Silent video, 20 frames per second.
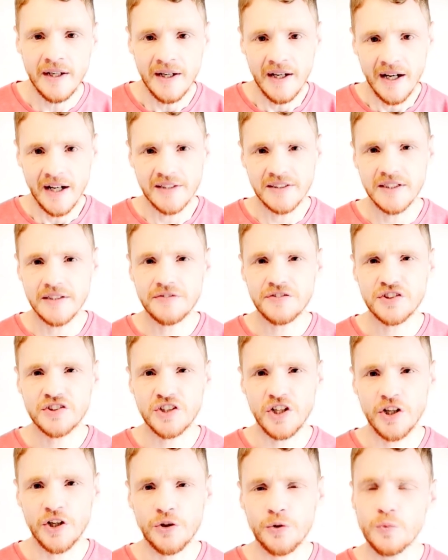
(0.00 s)
And if
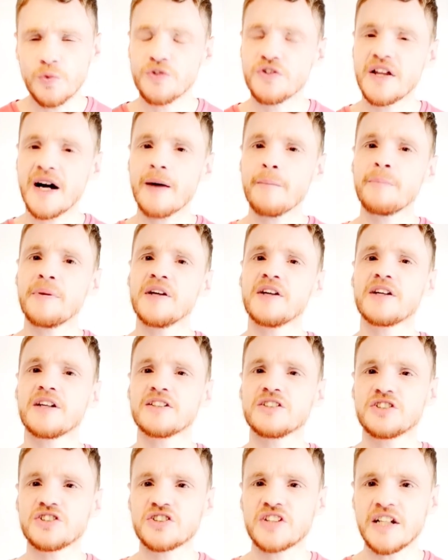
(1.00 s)
so, would that be a
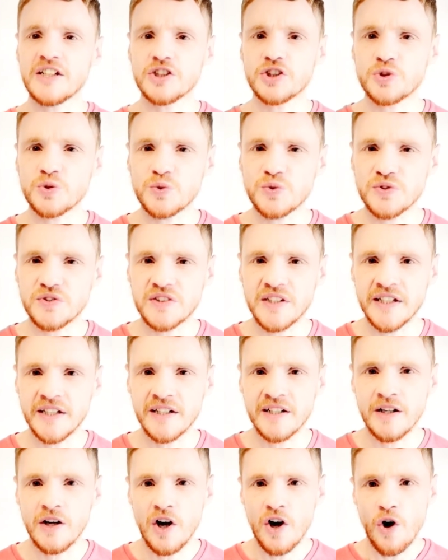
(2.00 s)
consensual
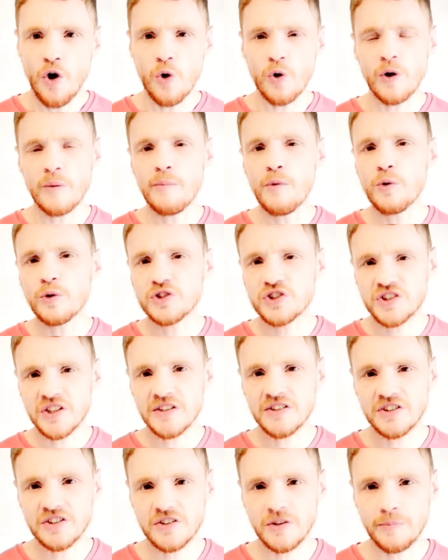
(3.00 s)
thing or a more
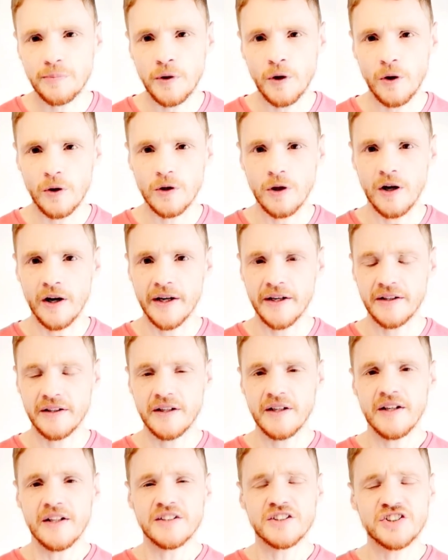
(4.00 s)
sinister plot
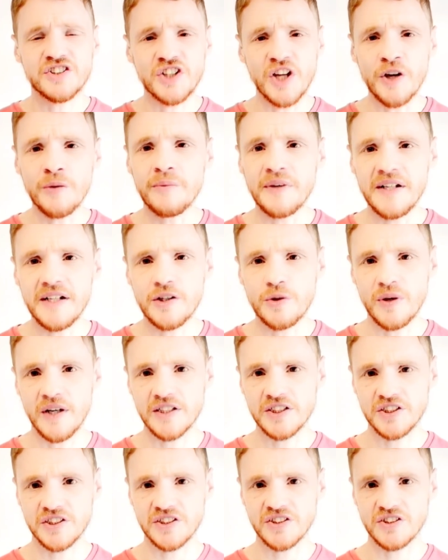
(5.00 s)
line? So many
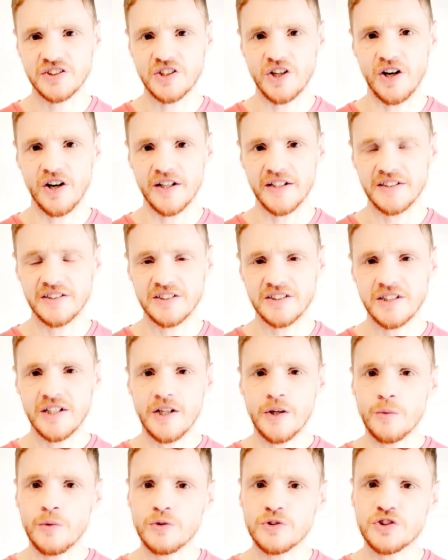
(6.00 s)
questions, guys.
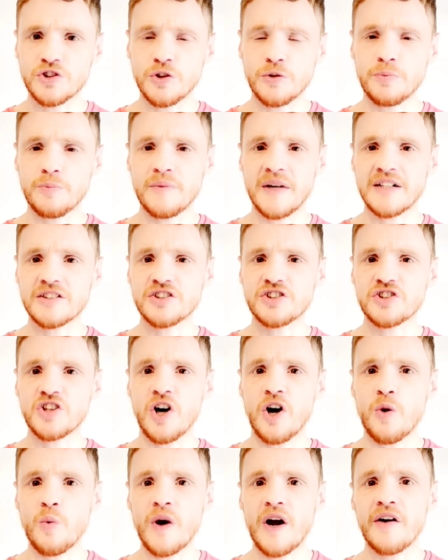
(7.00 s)
Will Superman
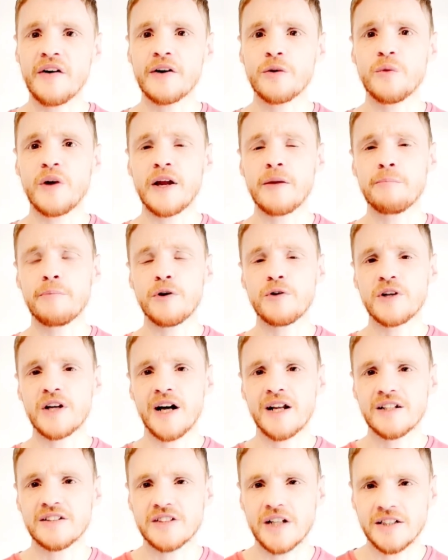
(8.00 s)
start wearing rainbow
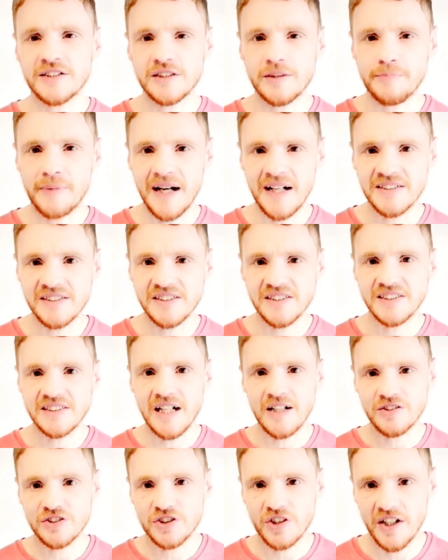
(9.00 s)
coloured underpants
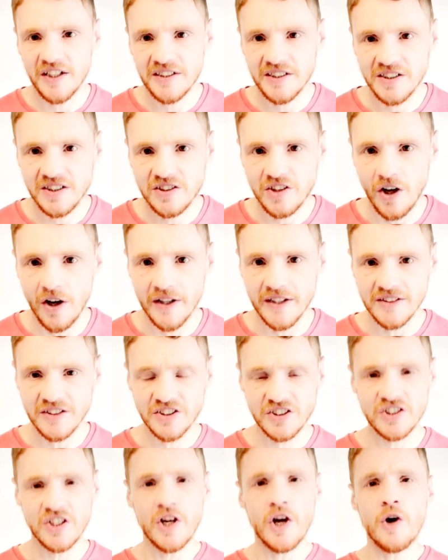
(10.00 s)
outside his
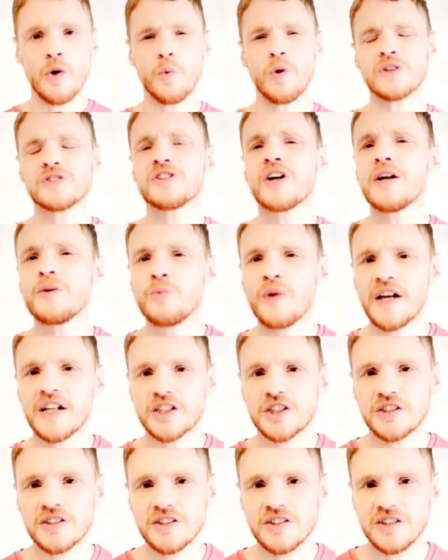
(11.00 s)
tights? What
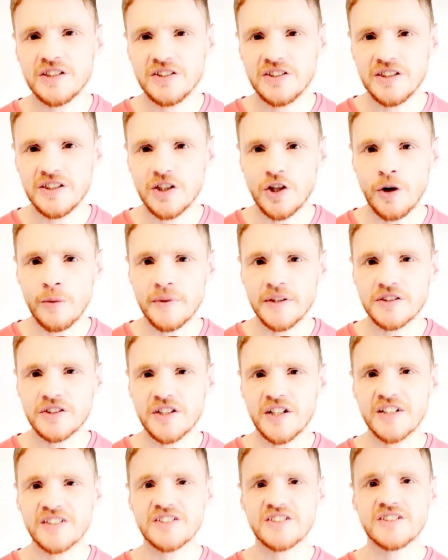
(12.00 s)
direction are DC Comics
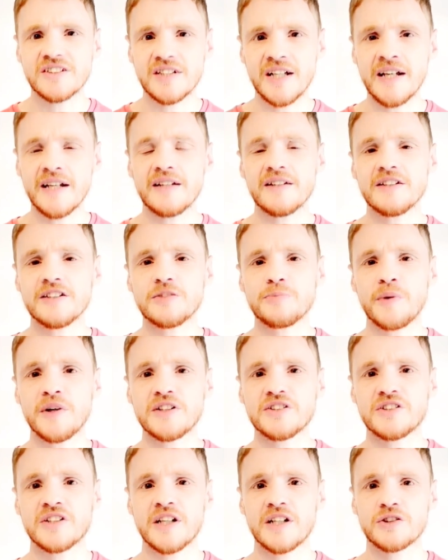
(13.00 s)
going to take this
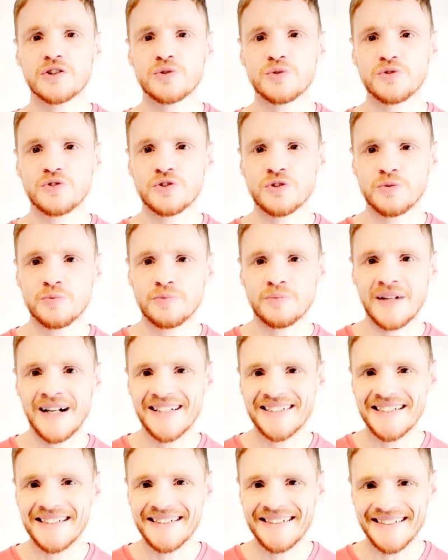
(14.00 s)
bisexual
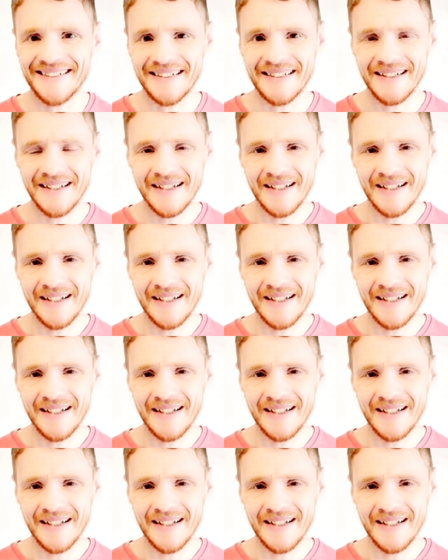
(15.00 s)
Superman in?